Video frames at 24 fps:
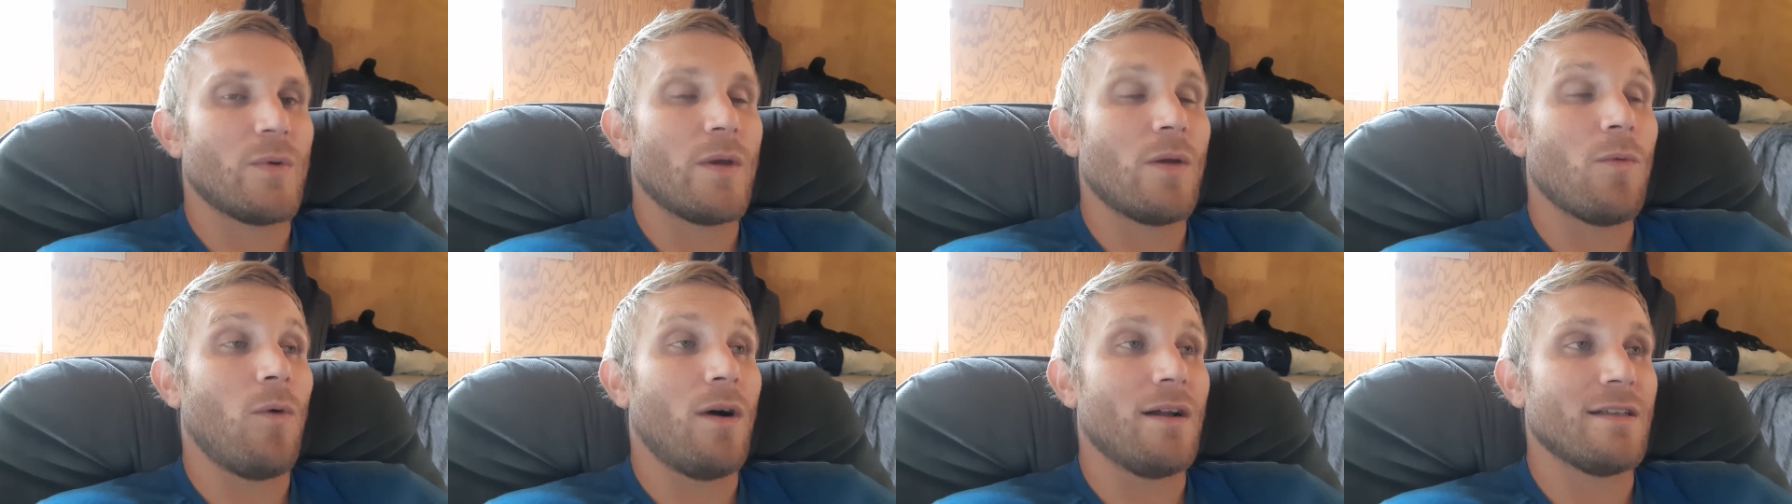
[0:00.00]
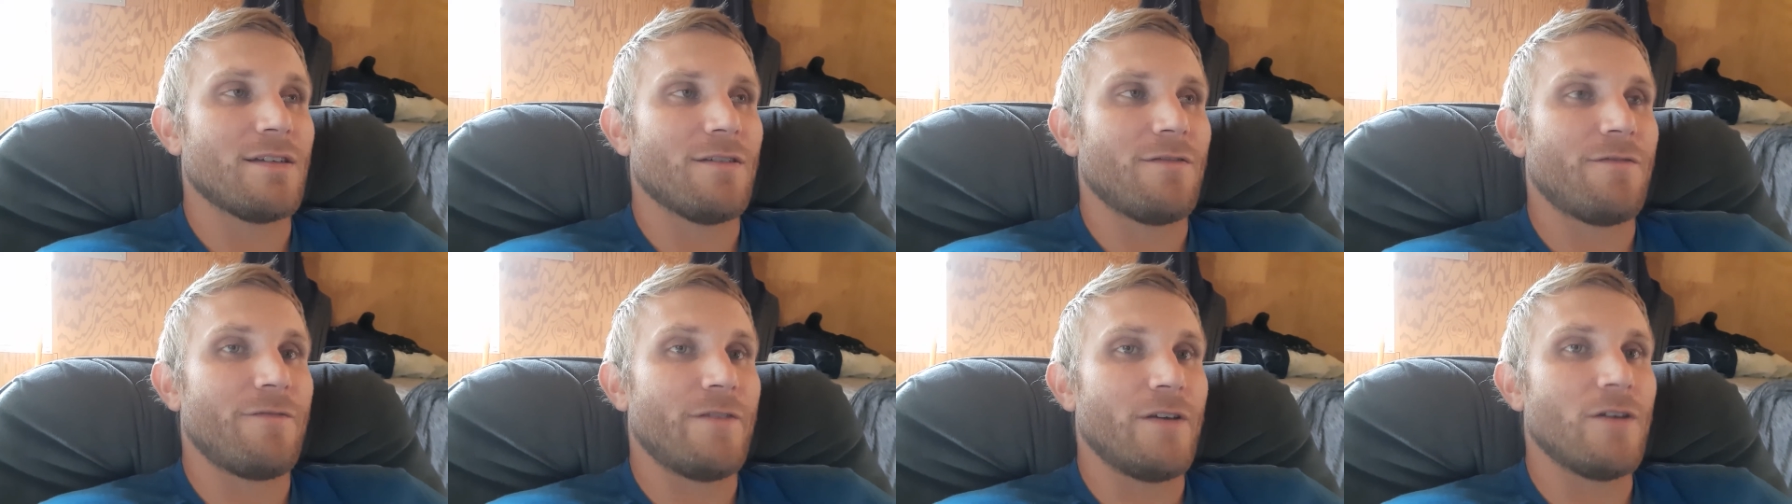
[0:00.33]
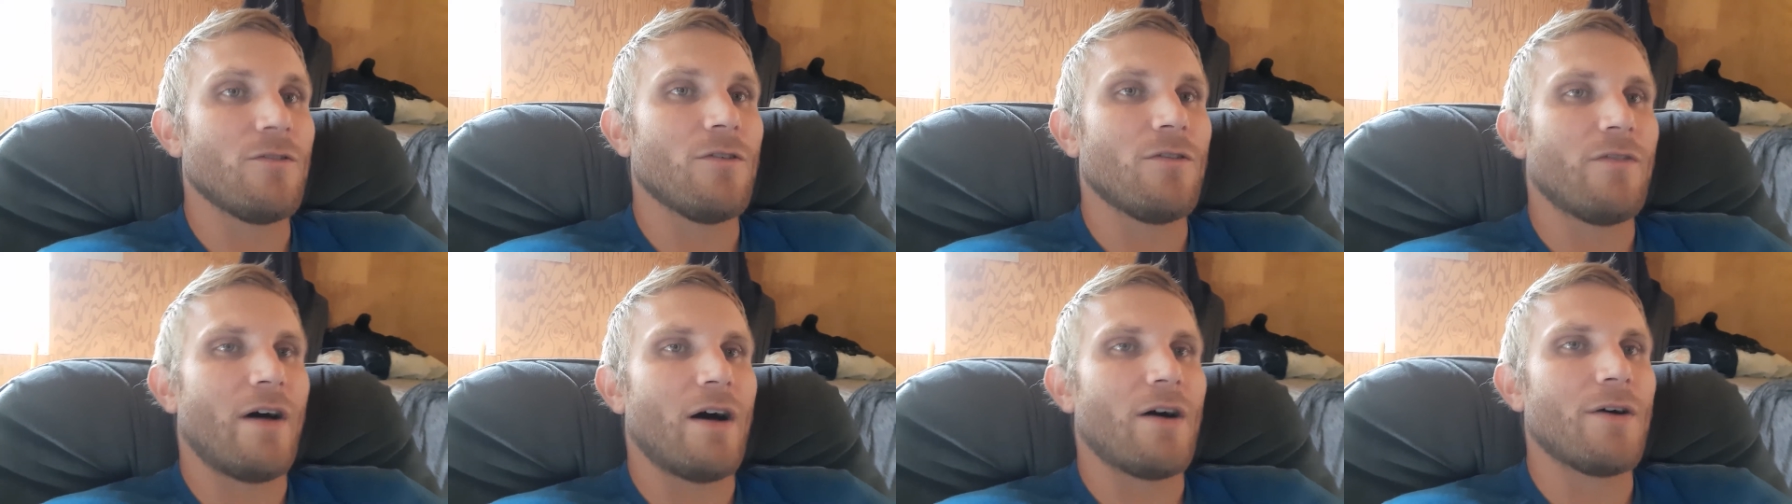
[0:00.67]
we want to
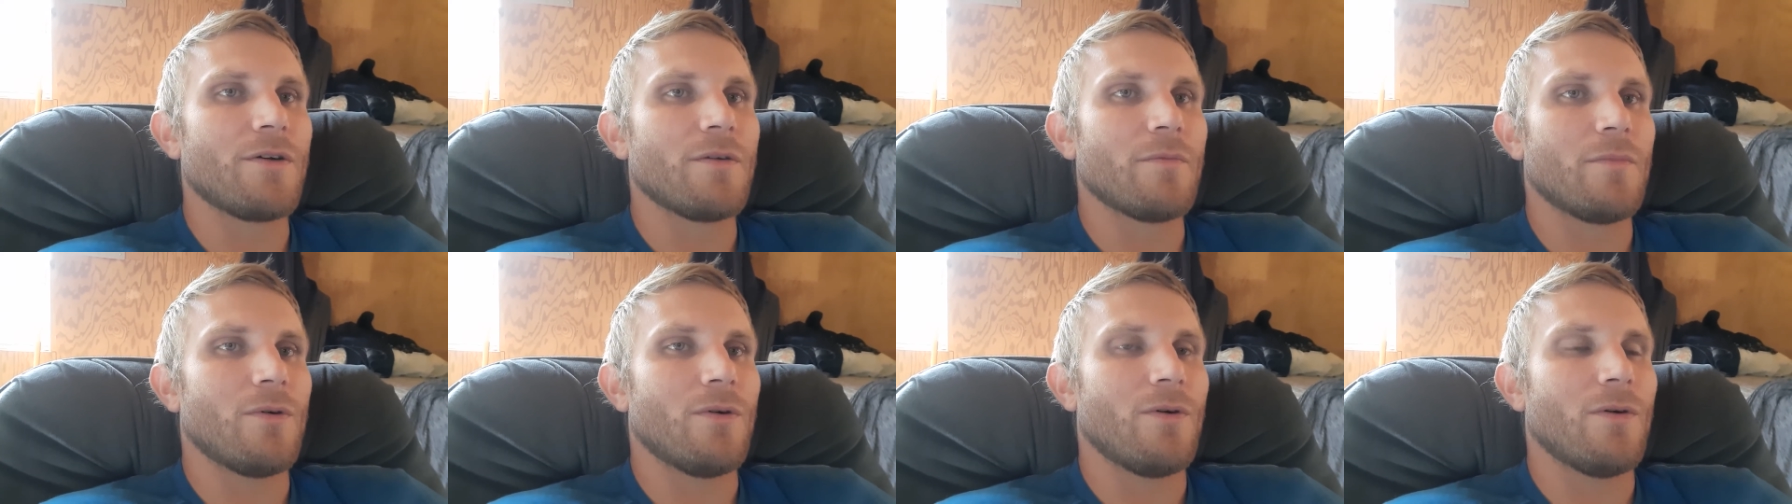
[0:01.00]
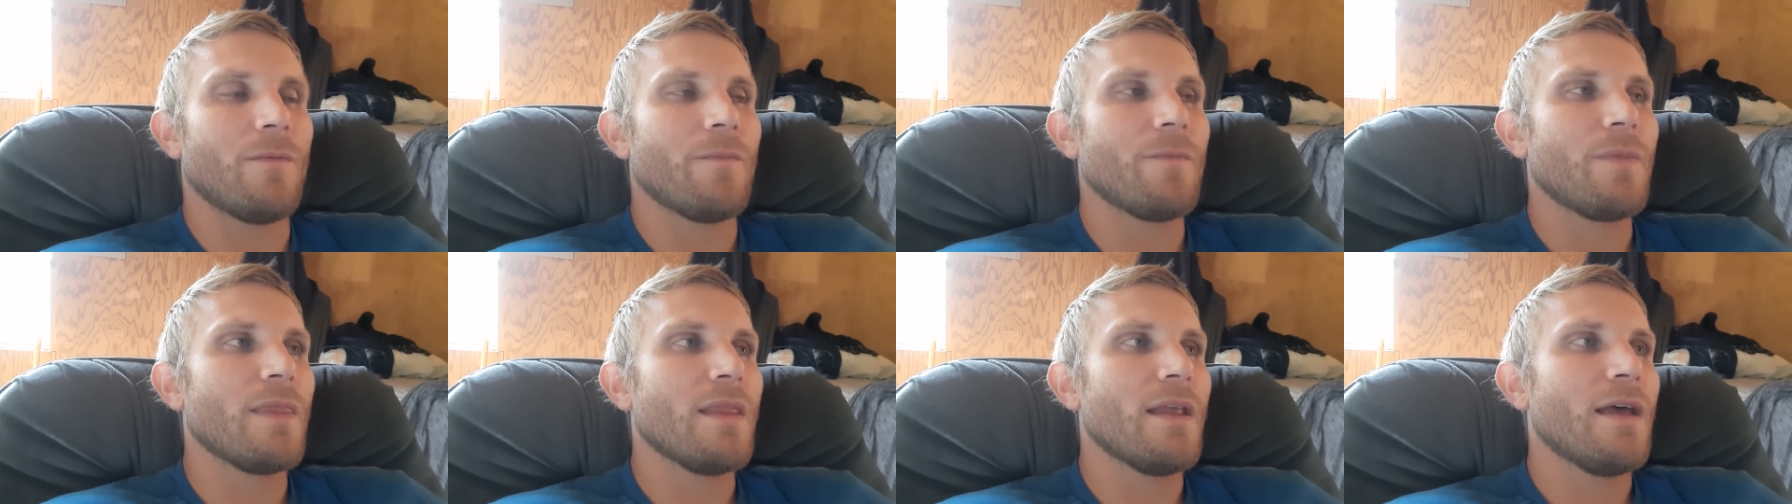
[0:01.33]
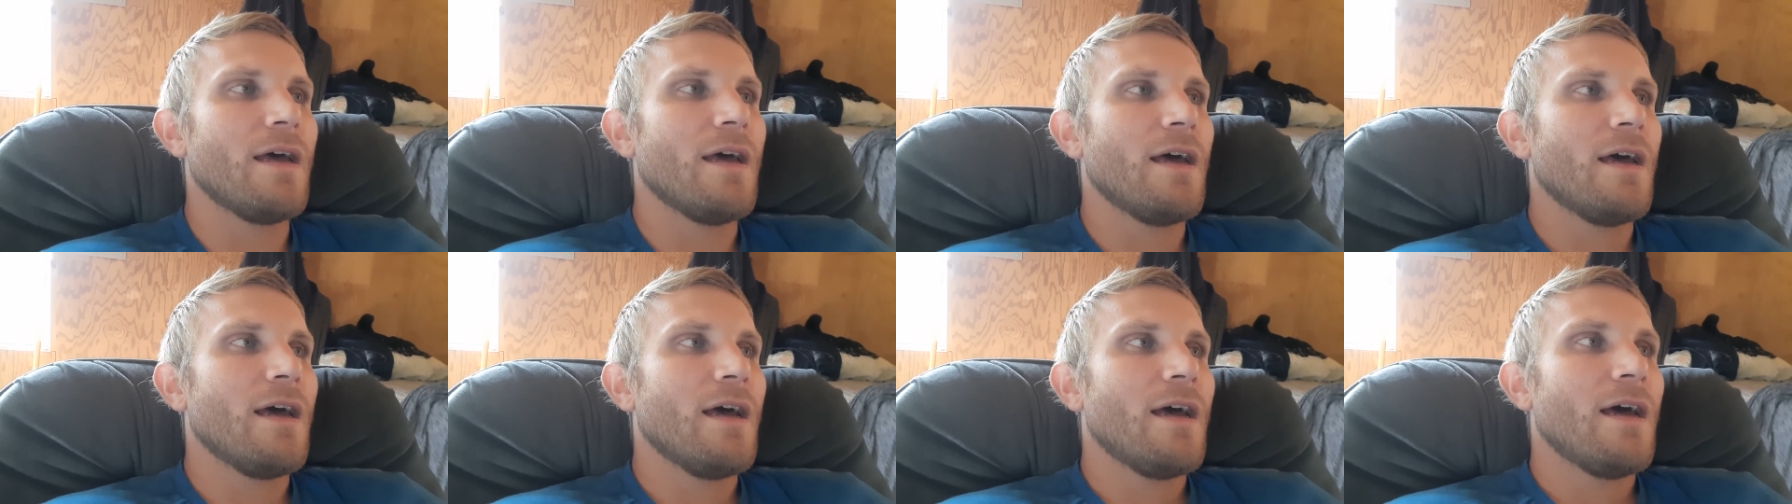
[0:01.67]
feel valuable.
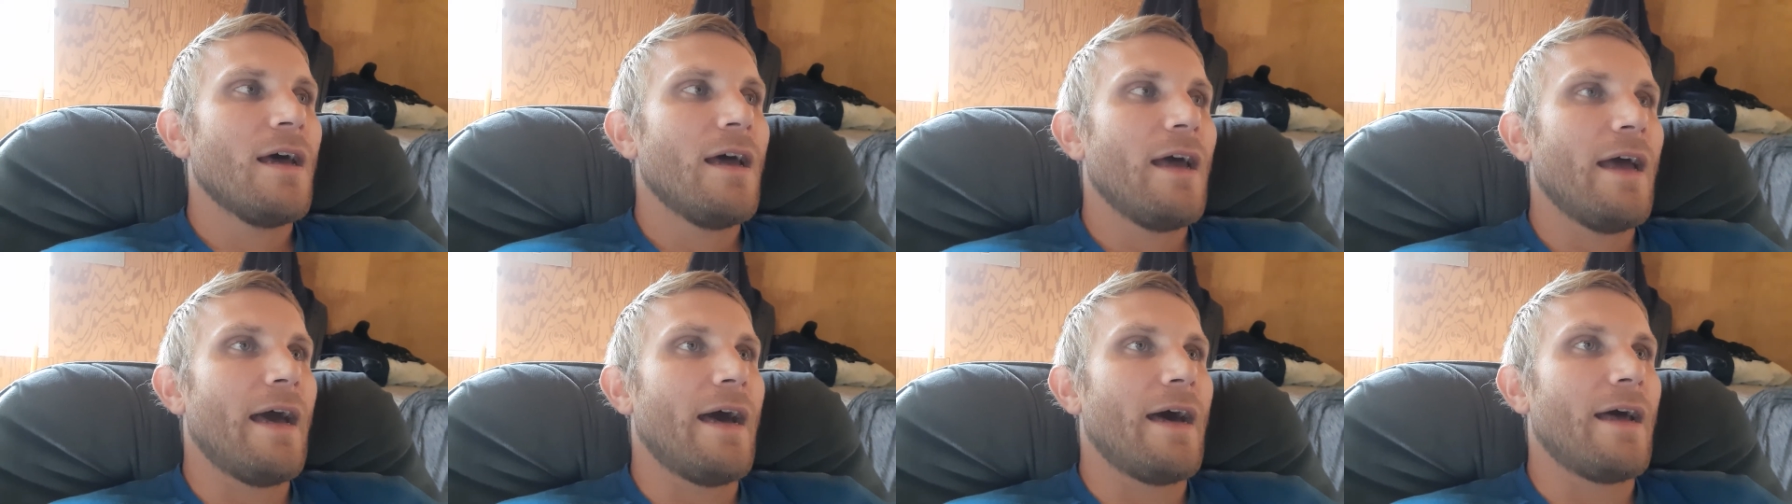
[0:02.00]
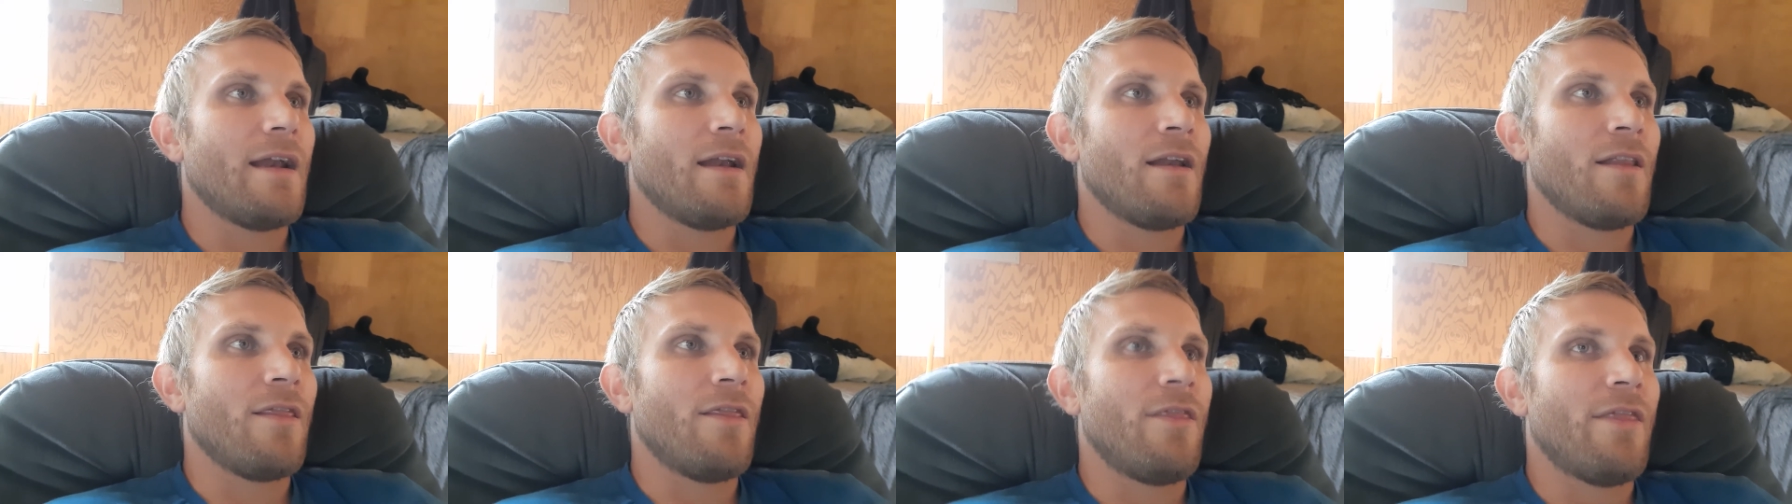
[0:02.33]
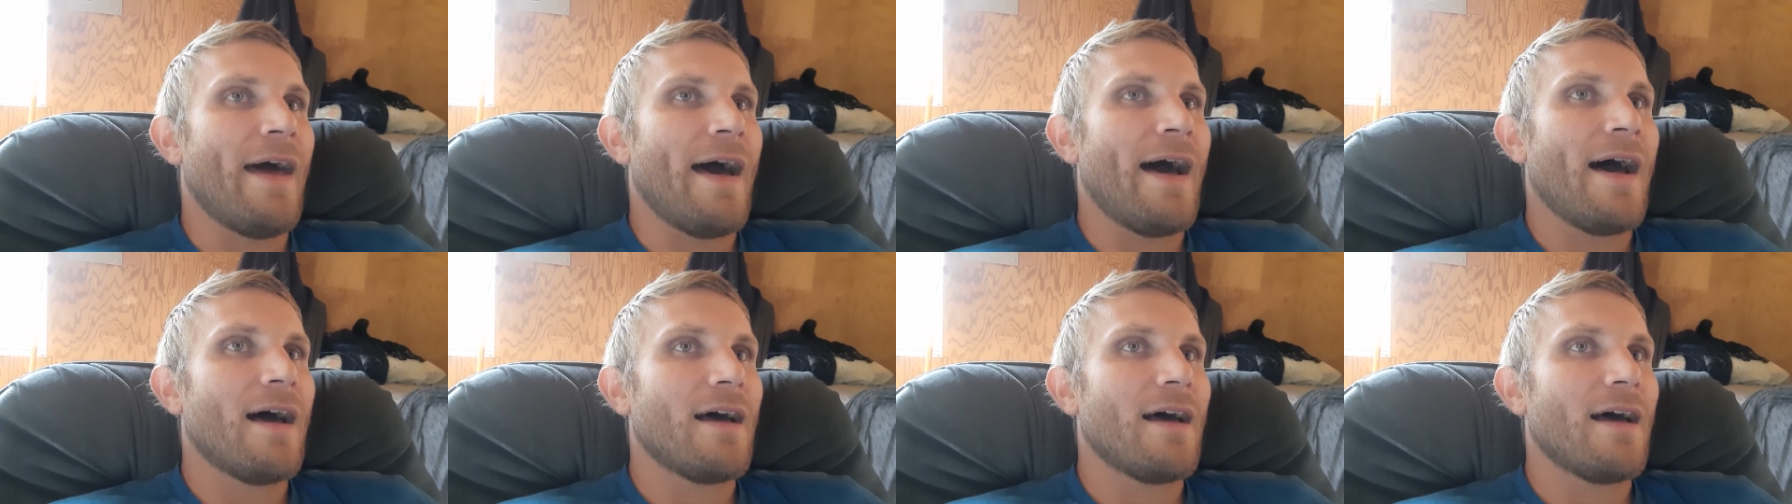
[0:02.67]
And